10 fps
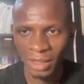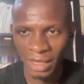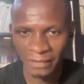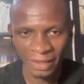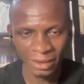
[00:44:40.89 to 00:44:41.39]

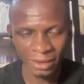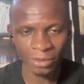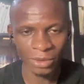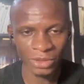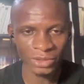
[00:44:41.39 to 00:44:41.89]
after they
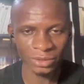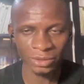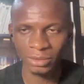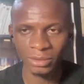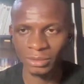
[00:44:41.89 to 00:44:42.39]
watch
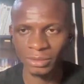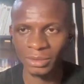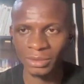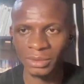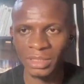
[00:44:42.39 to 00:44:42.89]

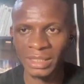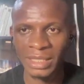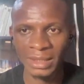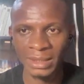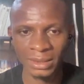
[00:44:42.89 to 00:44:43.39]
the
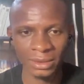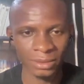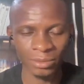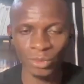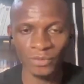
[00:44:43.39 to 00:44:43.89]

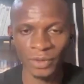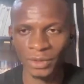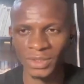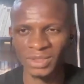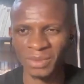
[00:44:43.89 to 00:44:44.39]
next movie
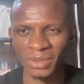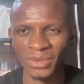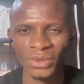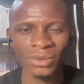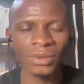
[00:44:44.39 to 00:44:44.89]
or something.
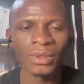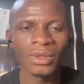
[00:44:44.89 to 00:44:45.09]
So